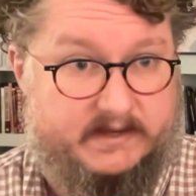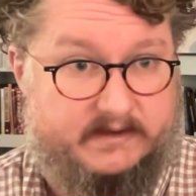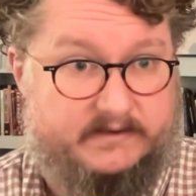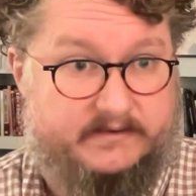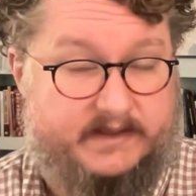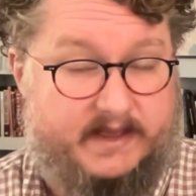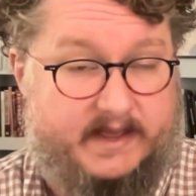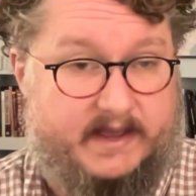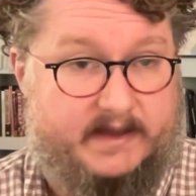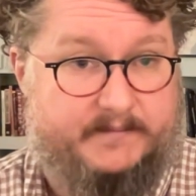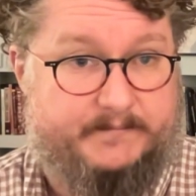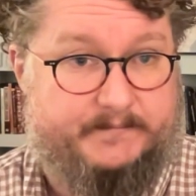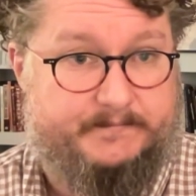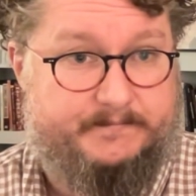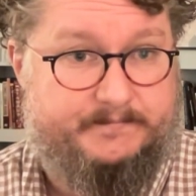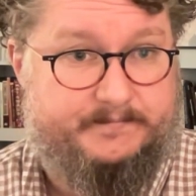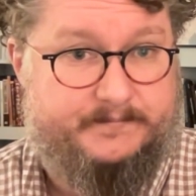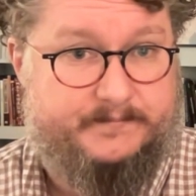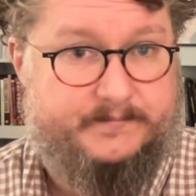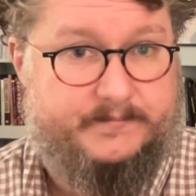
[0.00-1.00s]
exam.
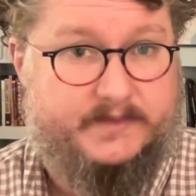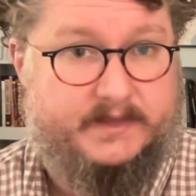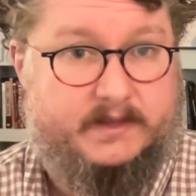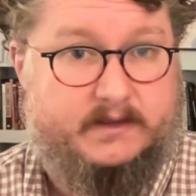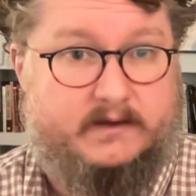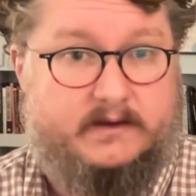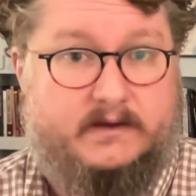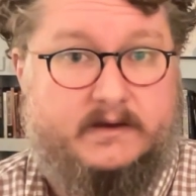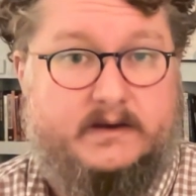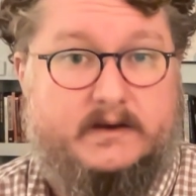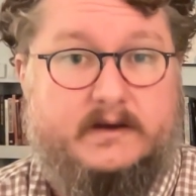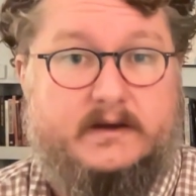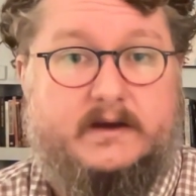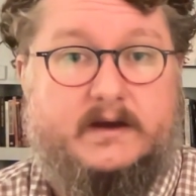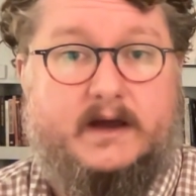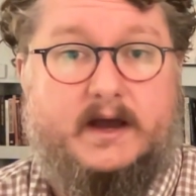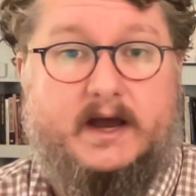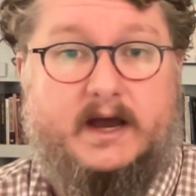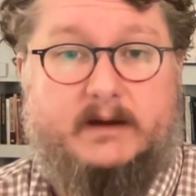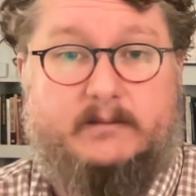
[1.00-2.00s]

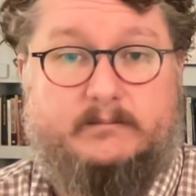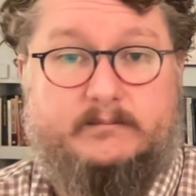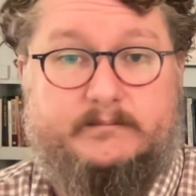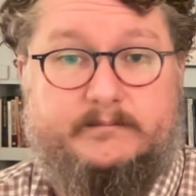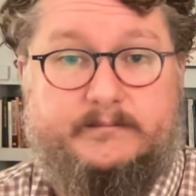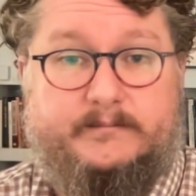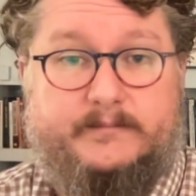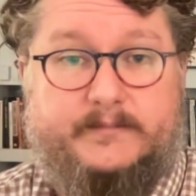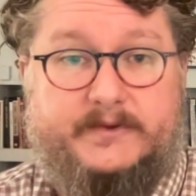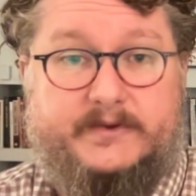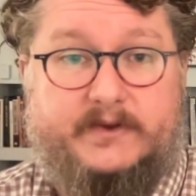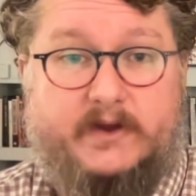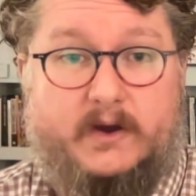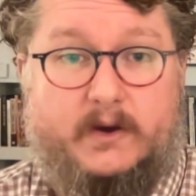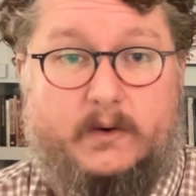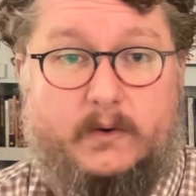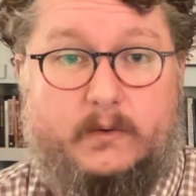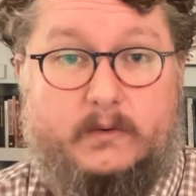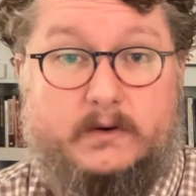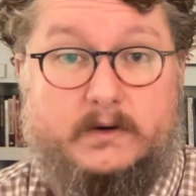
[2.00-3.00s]
Um,
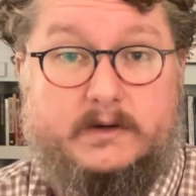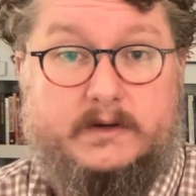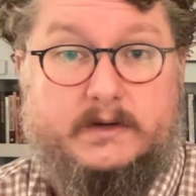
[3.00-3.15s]
so